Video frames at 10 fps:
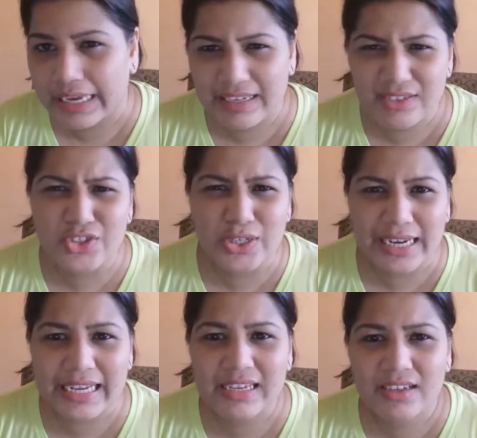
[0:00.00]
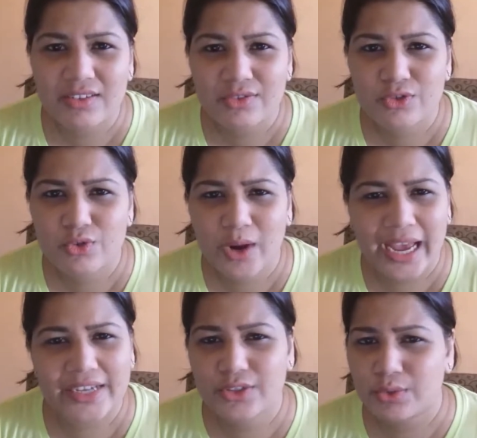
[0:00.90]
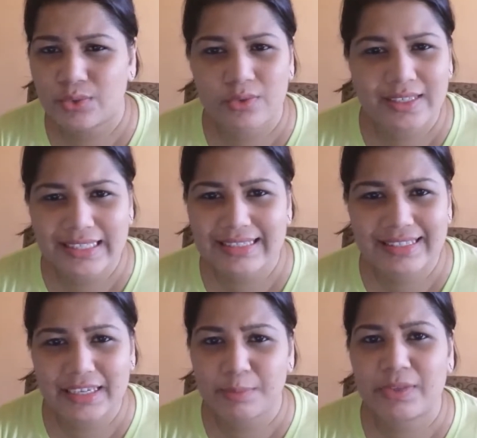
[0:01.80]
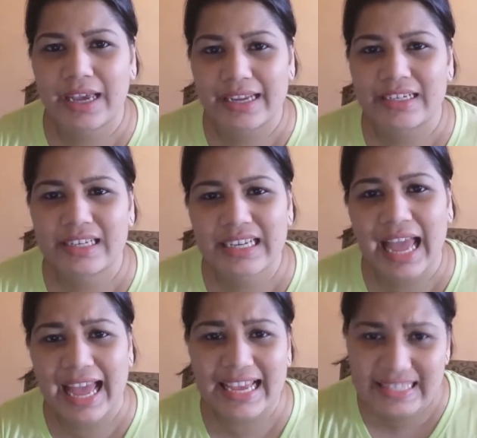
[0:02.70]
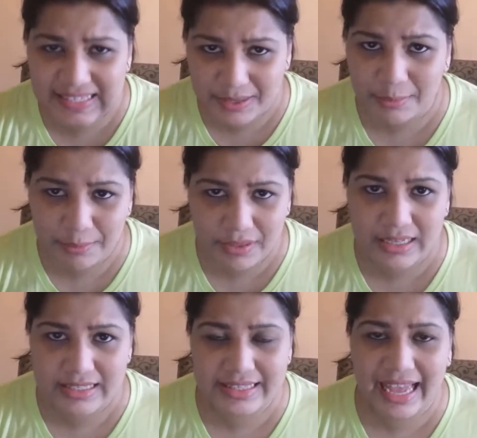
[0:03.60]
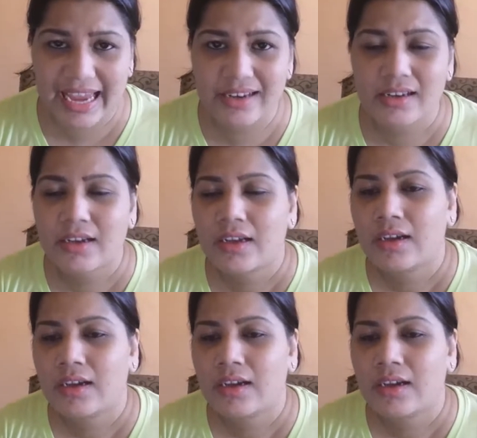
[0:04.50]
initially try to keep the editing as simple as that.